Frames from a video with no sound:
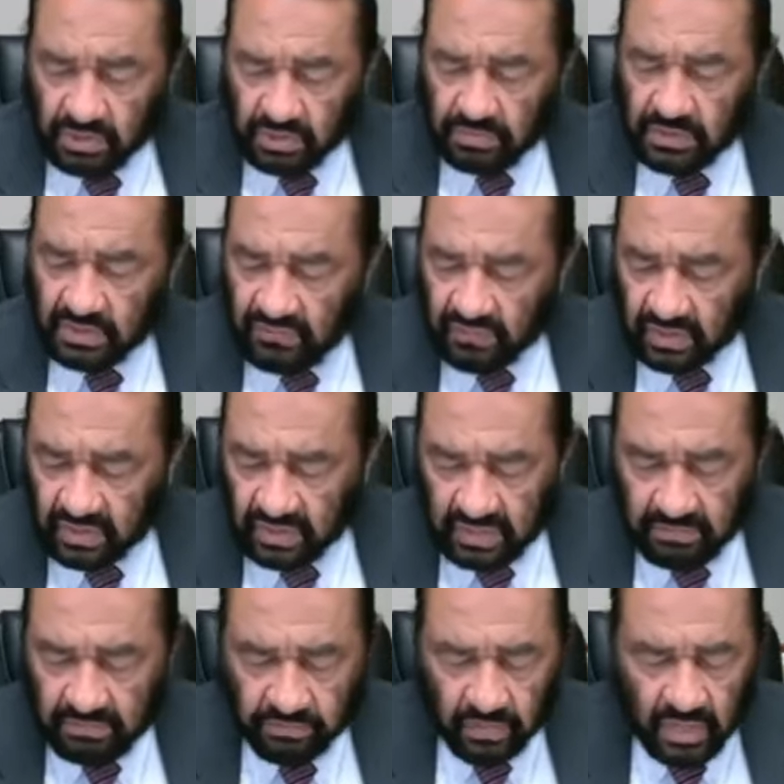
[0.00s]
more
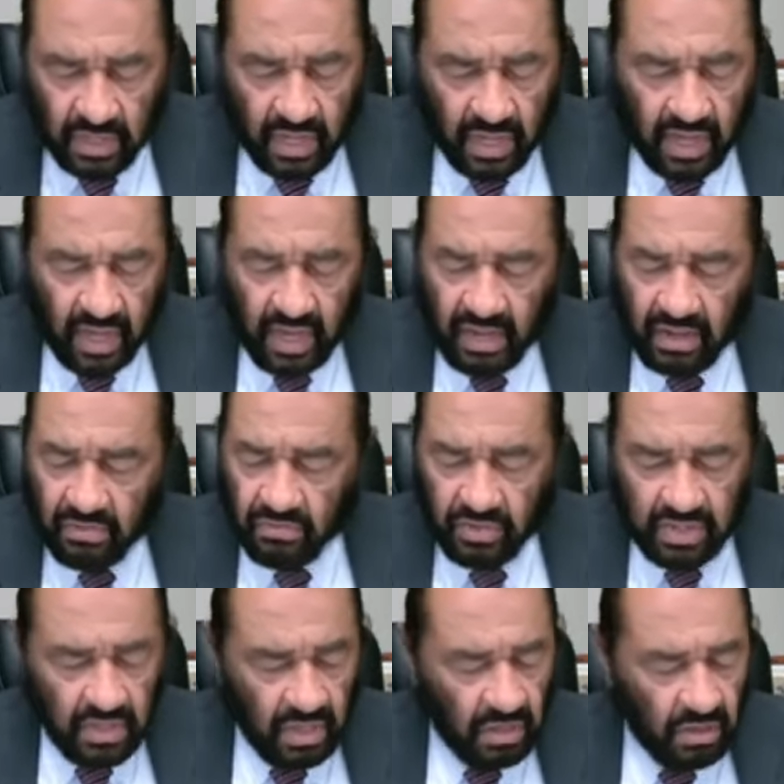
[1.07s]
specifically, uh,
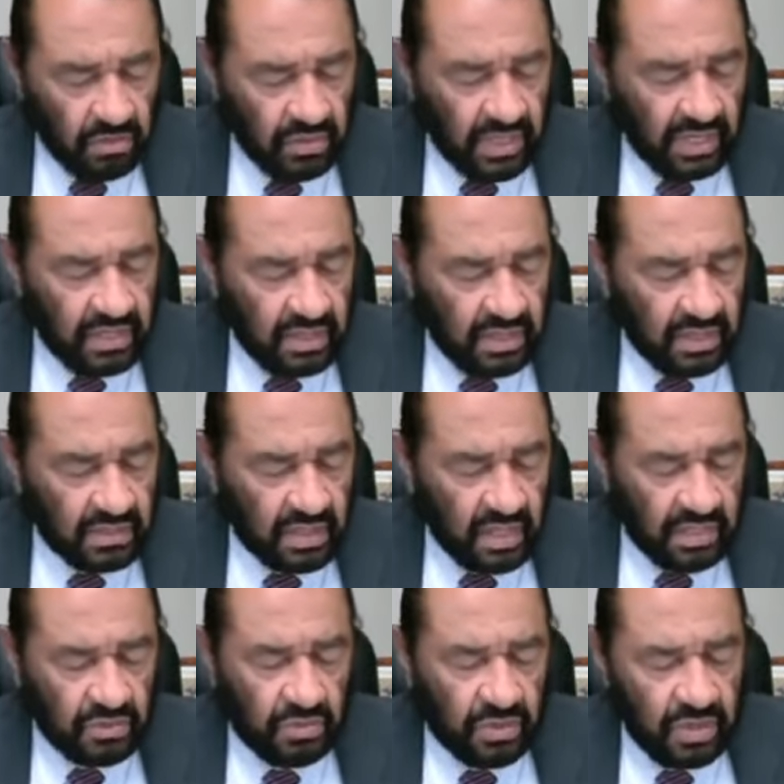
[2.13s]
we know that in this
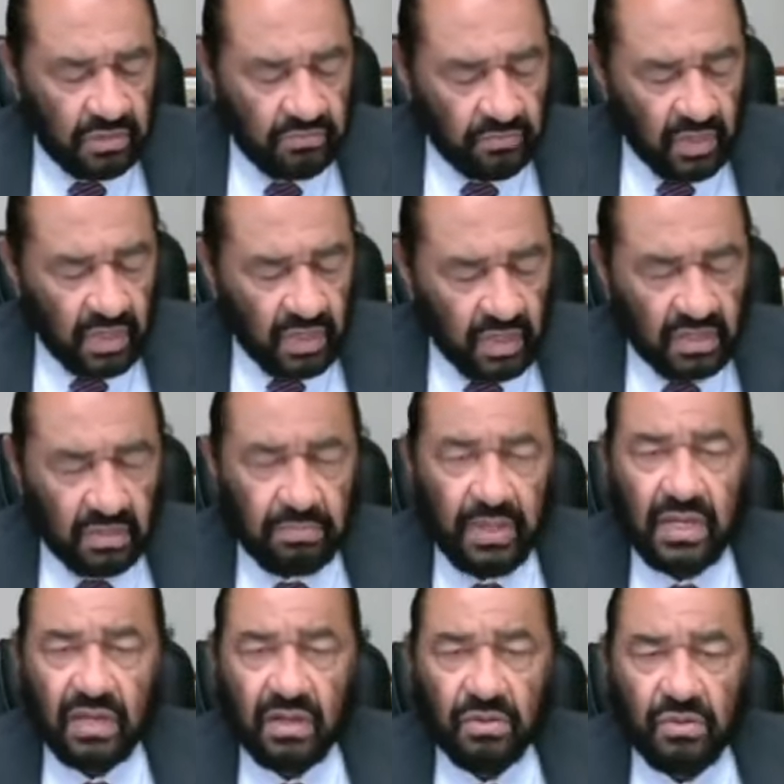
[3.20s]
country,
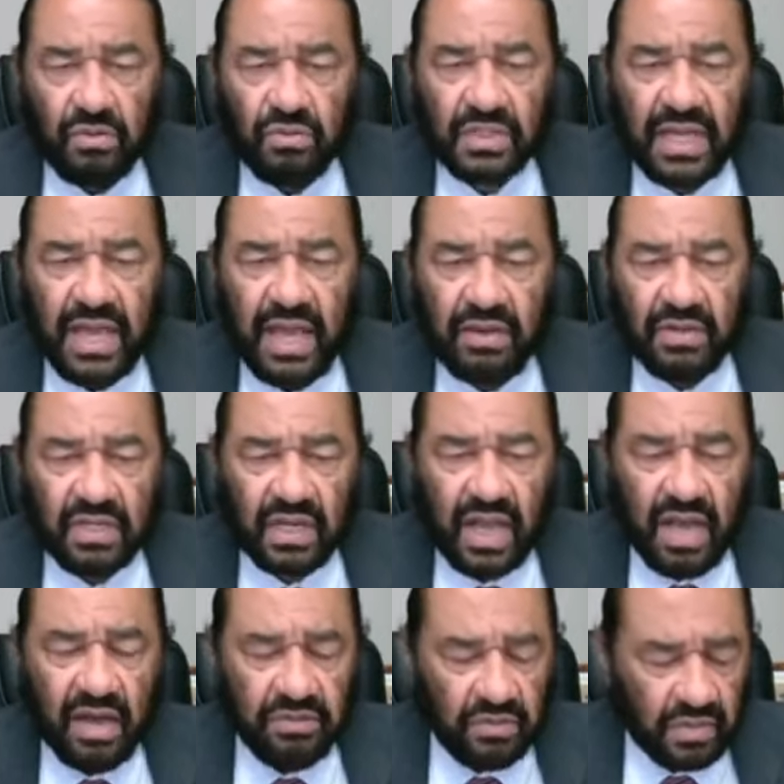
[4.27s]
depending on who's counting
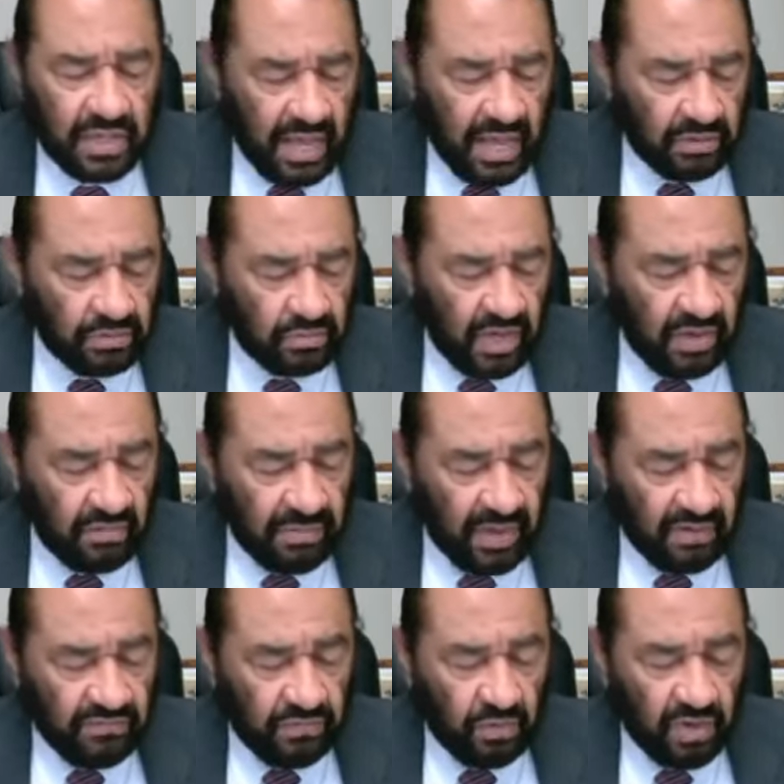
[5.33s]
and how you count, we have
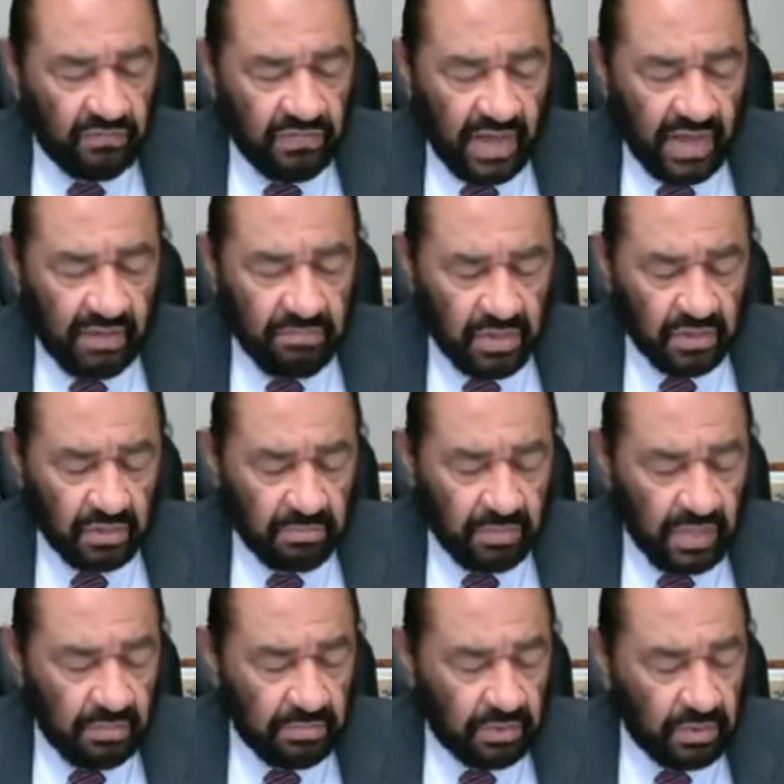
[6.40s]
about 45 million
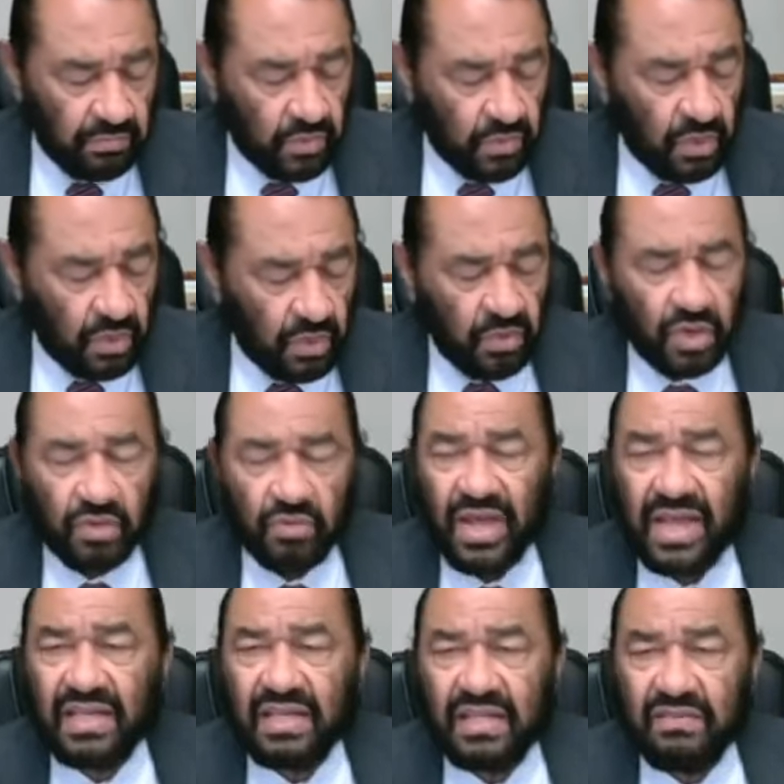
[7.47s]
people who are
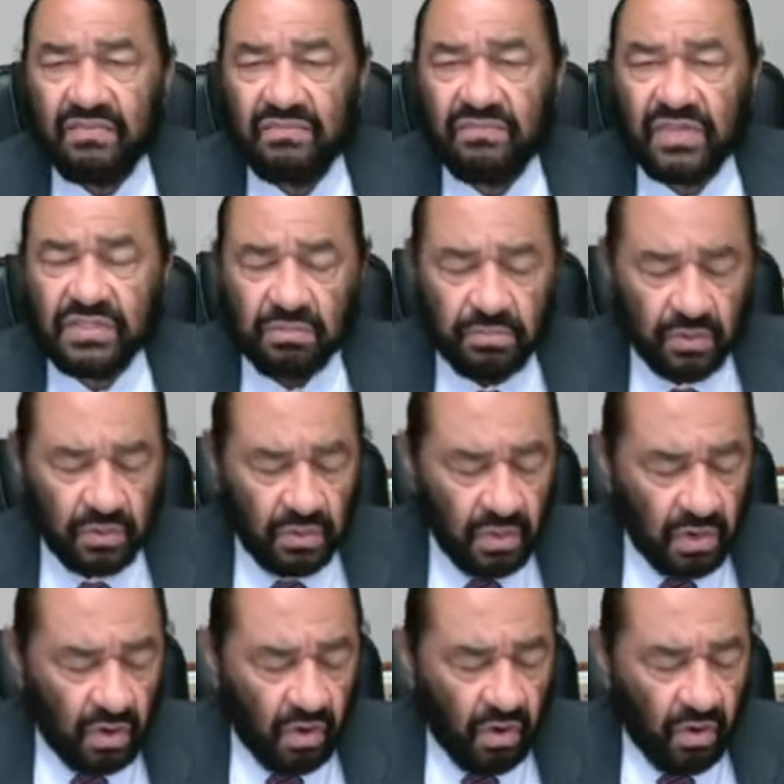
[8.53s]
credit
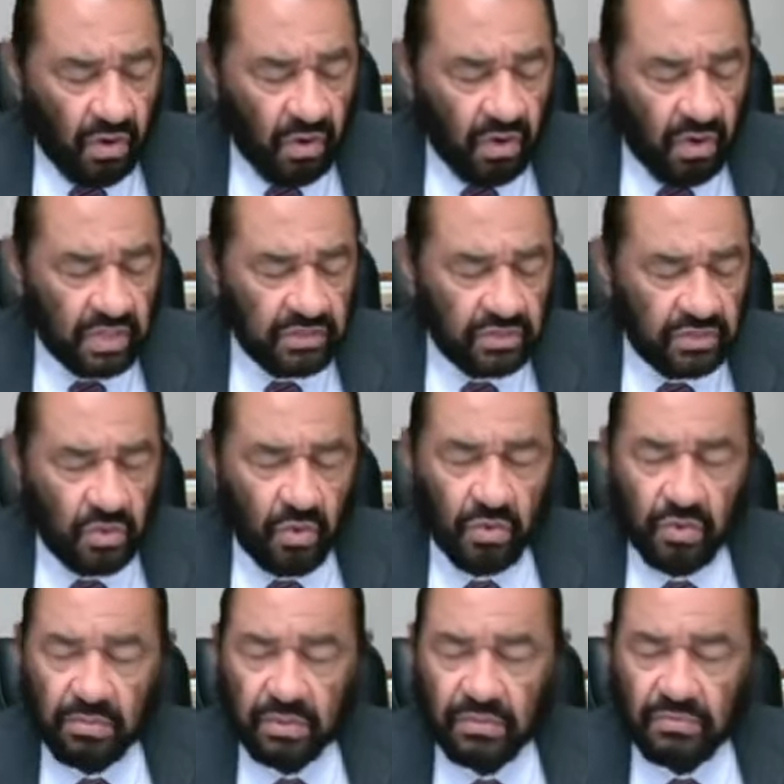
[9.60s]
invisible or
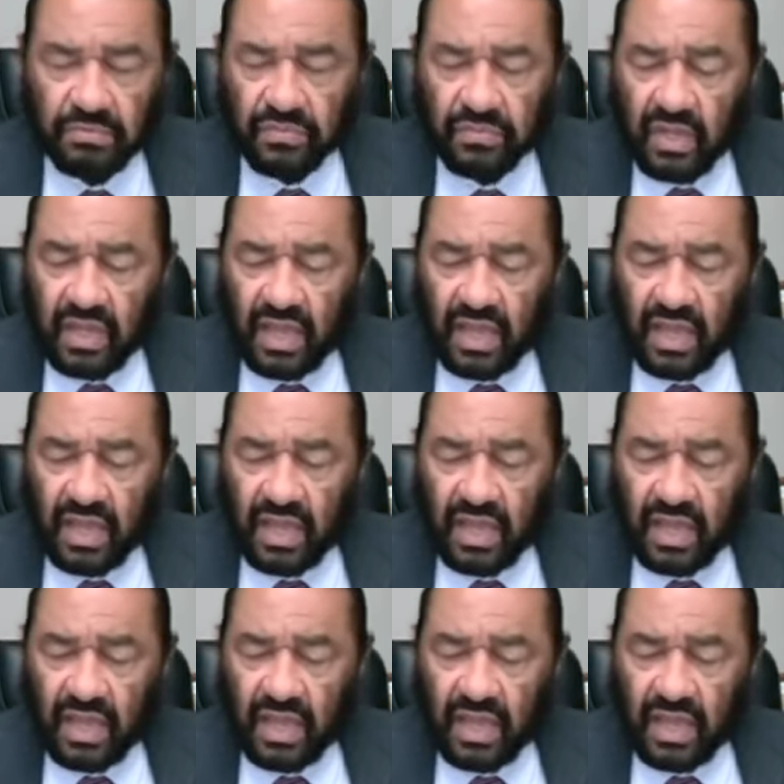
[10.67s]
unscorable.